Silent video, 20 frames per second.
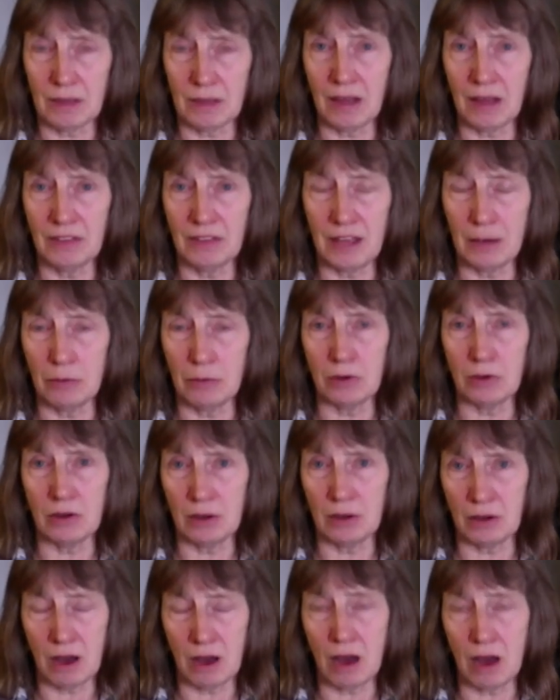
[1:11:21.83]
and there
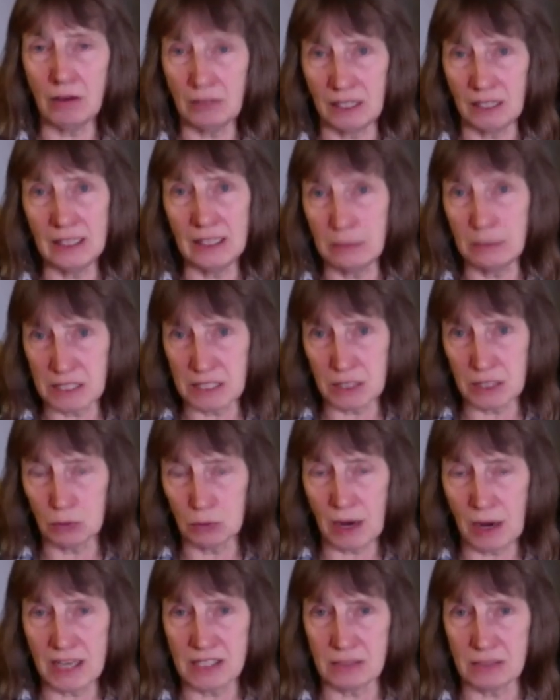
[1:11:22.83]
were only limited
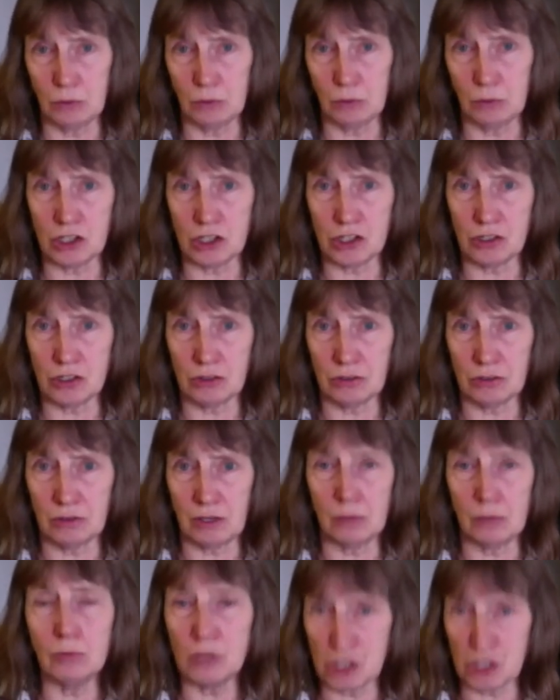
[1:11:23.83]
ways in which
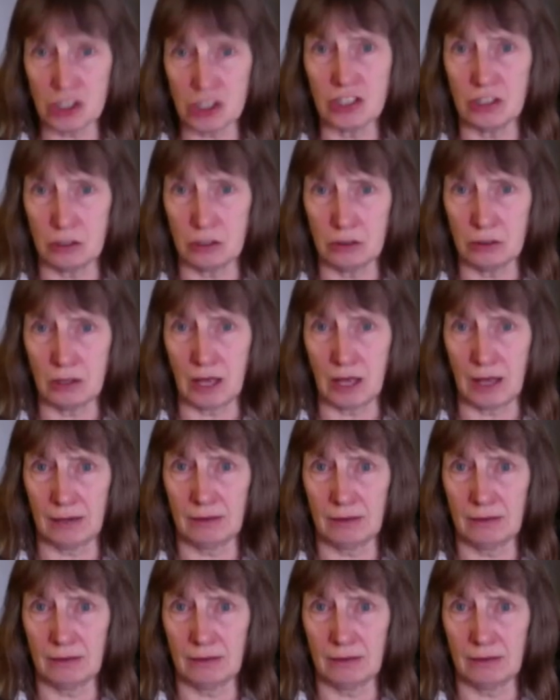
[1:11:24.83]
in which to do that.